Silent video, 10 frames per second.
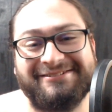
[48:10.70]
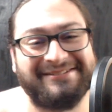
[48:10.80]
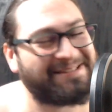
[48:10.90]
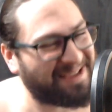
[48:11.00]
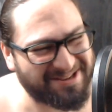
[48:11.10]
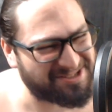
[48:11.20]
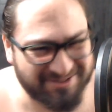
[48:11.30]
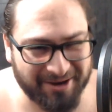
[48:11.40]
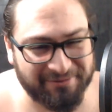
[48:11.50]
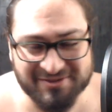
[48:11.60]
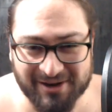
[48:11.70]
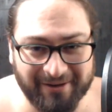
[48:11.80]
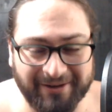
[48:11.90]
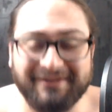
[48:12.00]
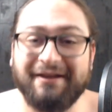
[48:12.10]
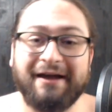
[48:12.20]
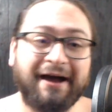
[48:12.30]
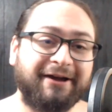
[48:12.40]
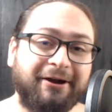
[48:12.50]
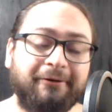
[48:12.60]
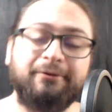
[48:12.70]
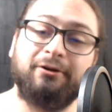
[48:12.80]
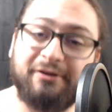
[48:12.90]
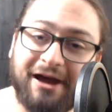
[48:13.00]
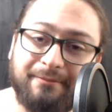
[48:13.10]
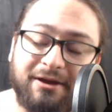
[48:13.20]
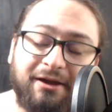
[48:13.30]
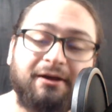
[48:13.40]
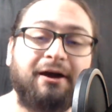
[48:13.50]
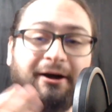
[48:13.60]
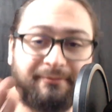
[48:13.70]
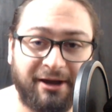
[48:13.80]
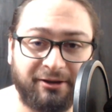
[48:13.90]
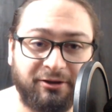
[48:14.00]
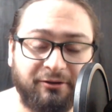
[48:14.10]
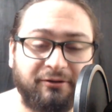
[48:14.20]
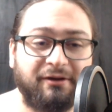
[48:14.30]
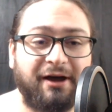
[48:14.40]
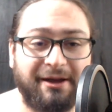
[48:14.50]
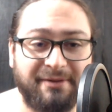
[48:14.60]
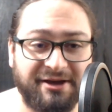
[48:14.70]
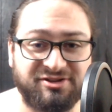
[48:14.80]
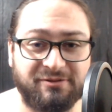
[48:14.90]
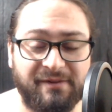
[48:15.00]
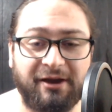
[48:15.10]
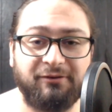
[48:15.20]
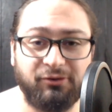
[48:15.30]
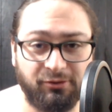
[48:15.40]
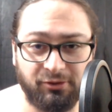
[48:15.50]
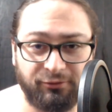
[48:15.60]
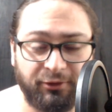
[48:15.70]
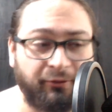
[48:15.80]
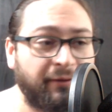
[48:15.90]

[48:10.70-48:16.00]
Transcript: I just don't. Sorry. I know, you're not me, I'm not you, I masturbate, you do too.